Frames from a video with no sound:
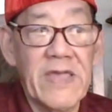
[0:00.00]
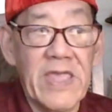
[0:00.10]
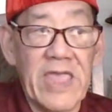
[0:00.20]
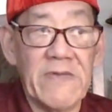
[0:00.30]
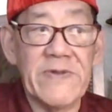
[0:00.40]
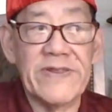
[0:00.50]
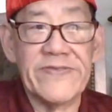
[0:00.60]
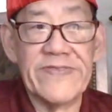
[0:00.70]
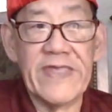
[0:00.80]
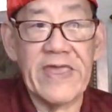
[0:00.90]
And I'm going to
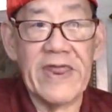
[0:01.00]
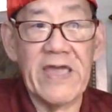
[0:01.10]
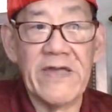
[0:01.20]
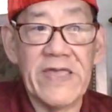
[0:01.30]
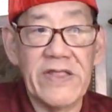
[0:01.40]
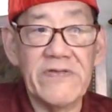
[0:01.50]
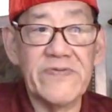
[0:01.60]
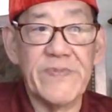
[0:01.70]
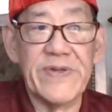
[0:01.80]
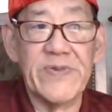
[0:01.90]
stick it out. Can you
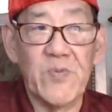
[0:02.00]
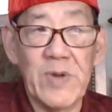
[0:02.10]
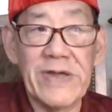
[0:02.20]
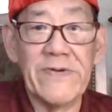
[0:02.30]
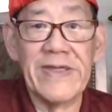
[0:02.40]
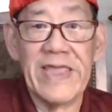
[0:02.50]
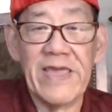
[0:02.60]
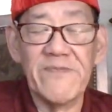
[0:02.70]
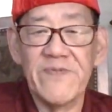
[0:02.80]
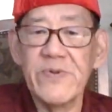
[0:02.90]
spare some water and
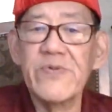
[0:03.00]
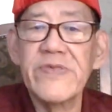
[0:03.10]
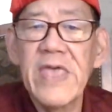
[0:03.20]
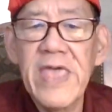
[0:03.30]
canned foods?